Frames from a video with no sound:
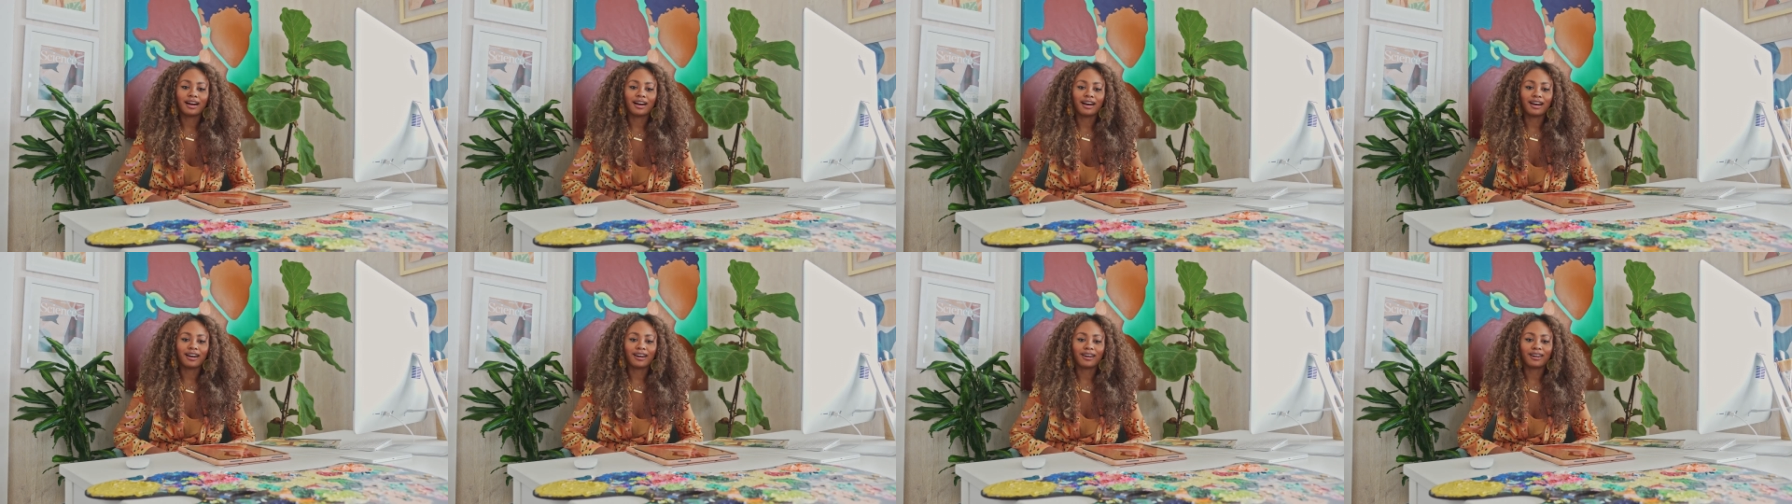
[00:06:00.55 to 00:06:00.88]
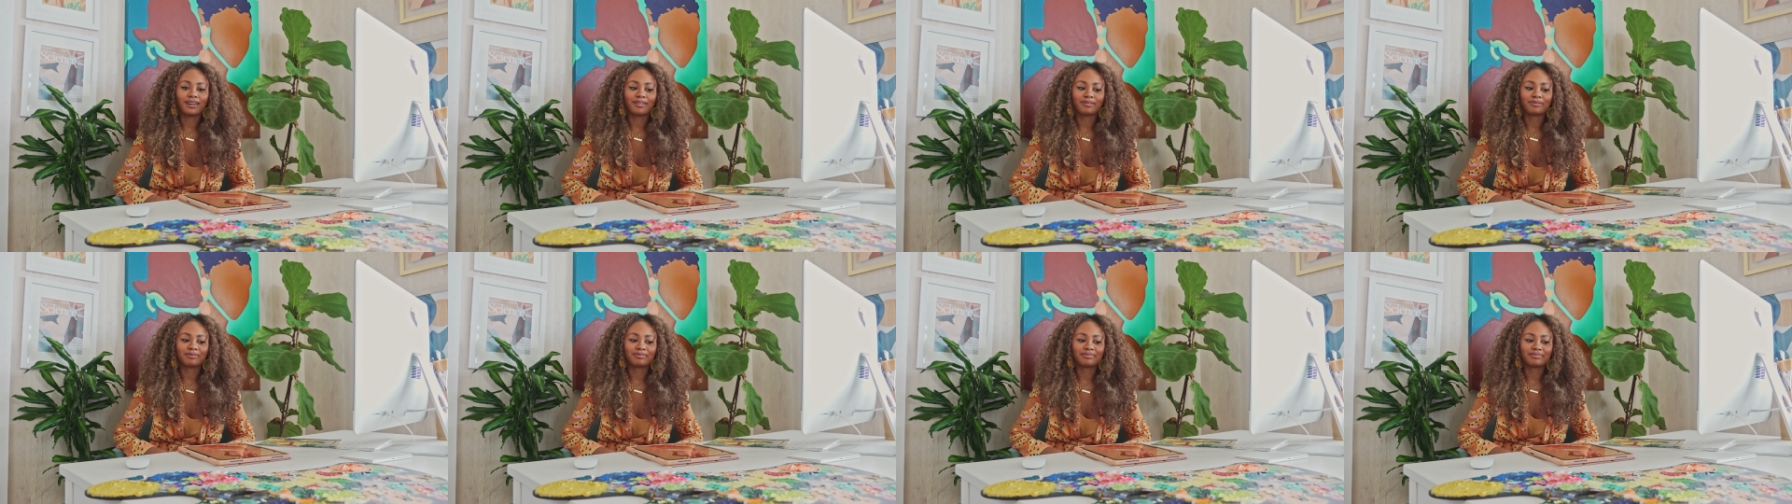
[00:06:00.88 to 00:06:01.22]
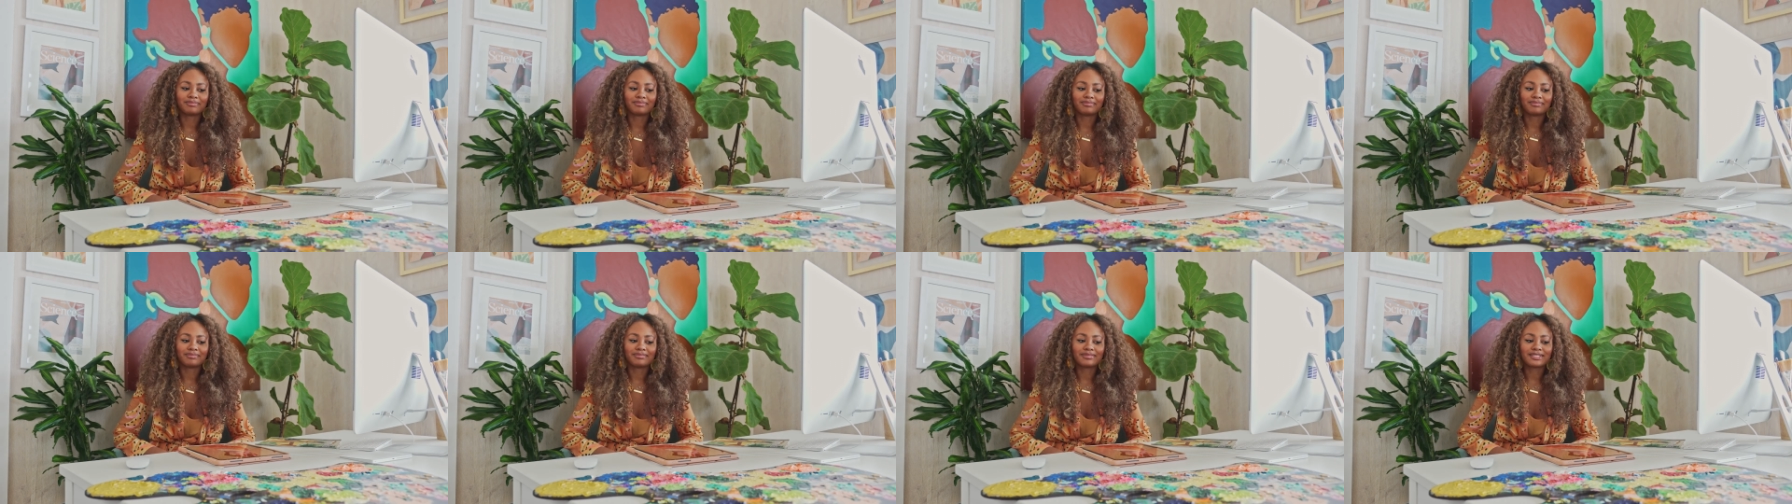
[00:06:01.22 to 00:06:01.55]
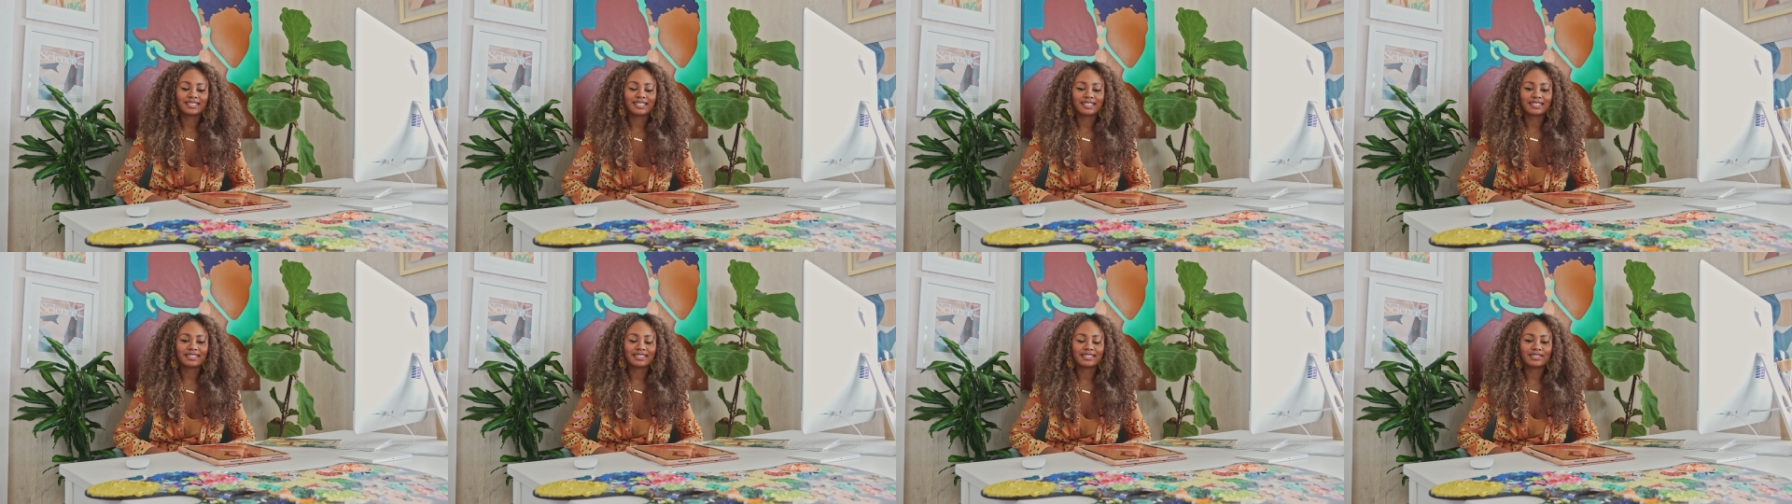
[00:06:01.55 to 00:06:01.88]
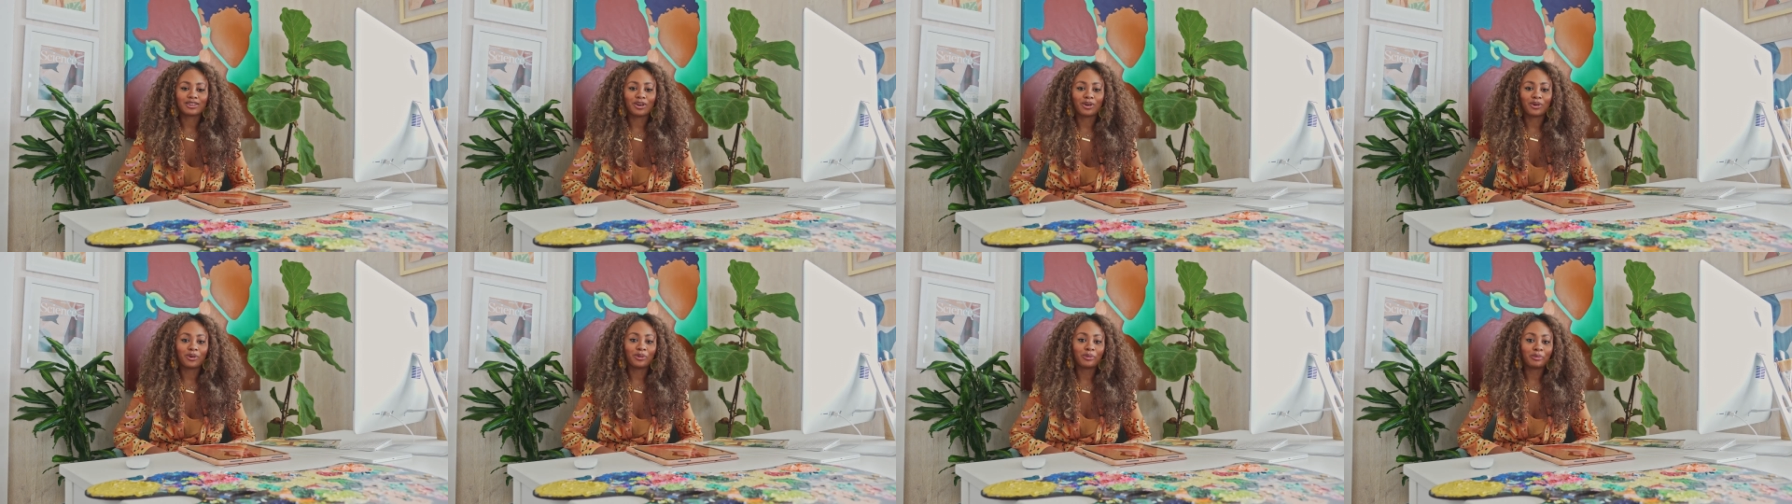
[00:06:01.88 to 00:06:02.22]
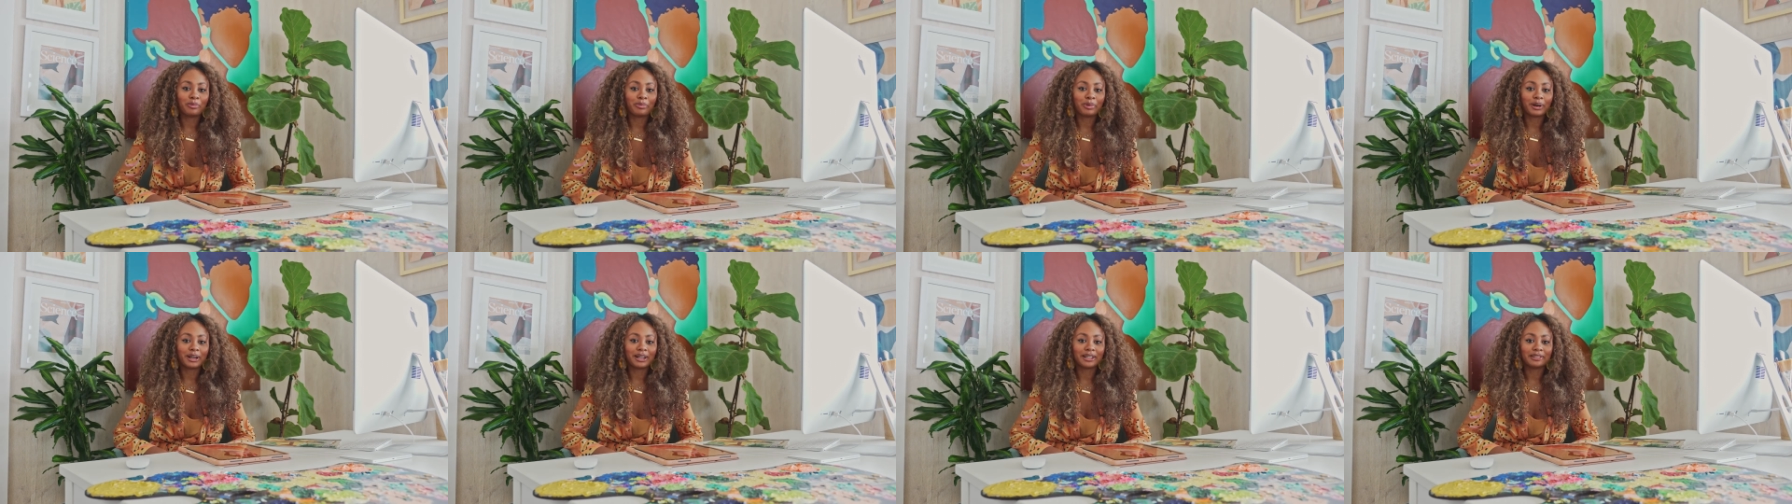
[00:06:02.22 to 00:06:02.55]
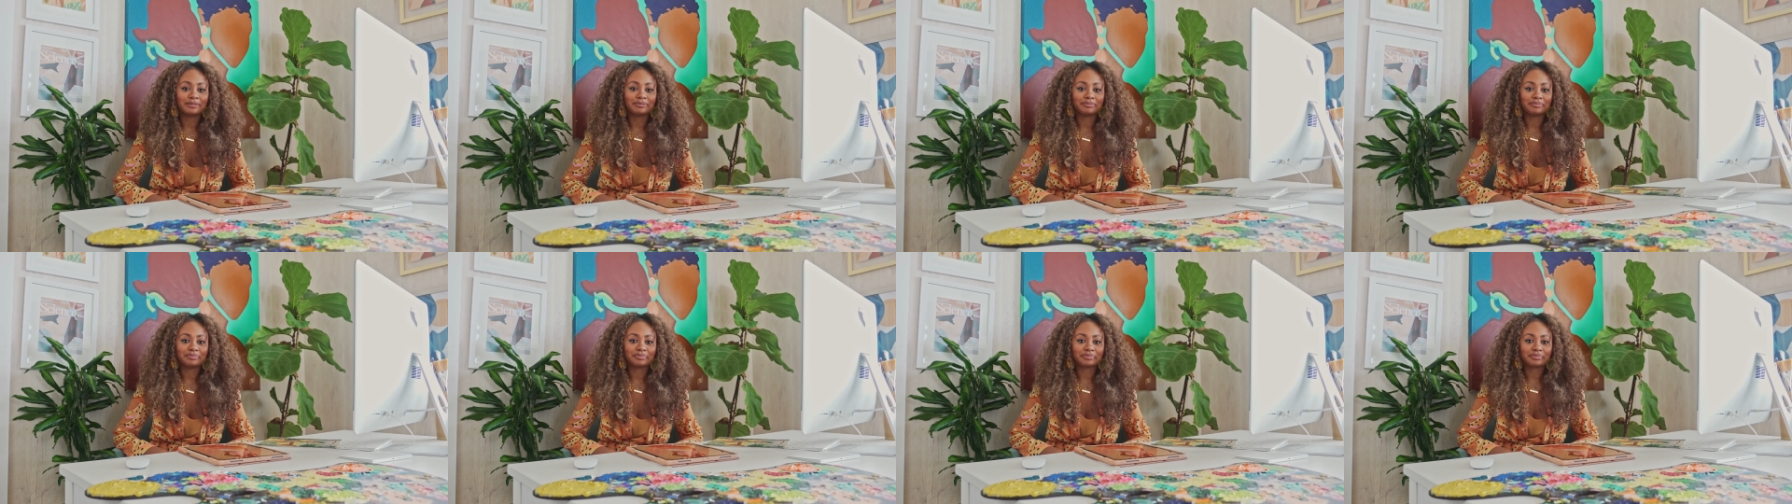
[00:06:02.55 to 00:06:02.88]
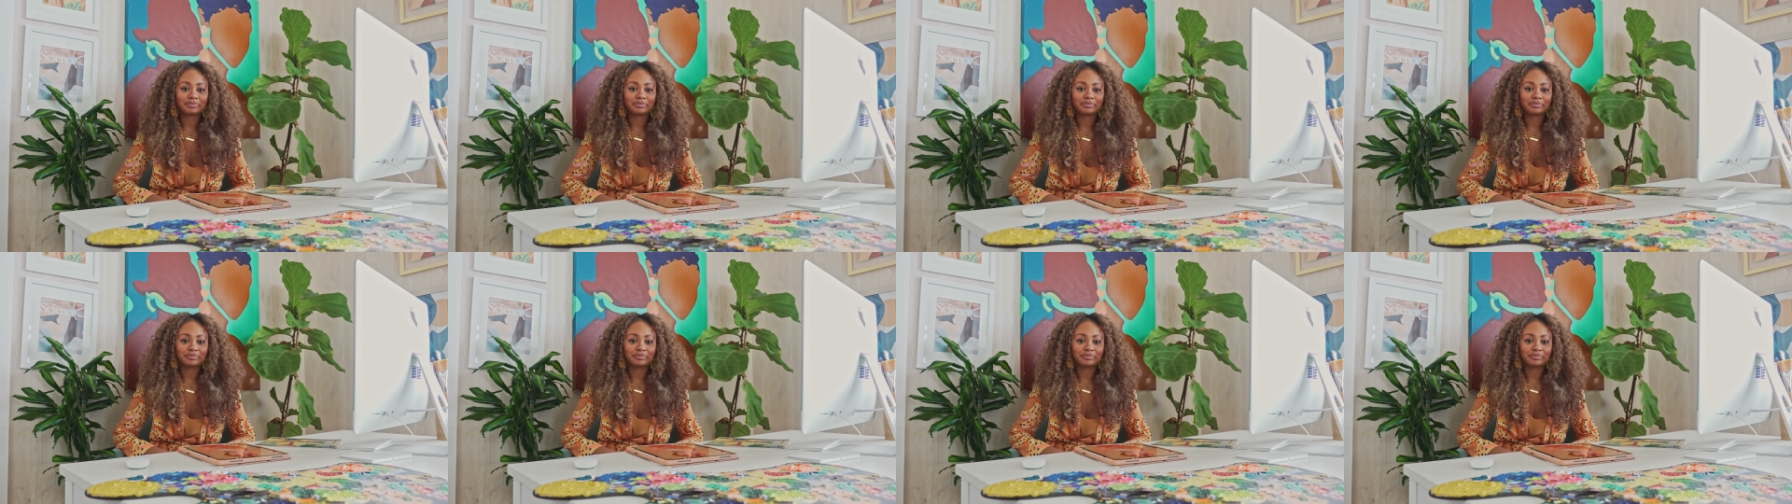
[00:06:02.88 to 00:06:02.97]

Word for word: um, to sow, but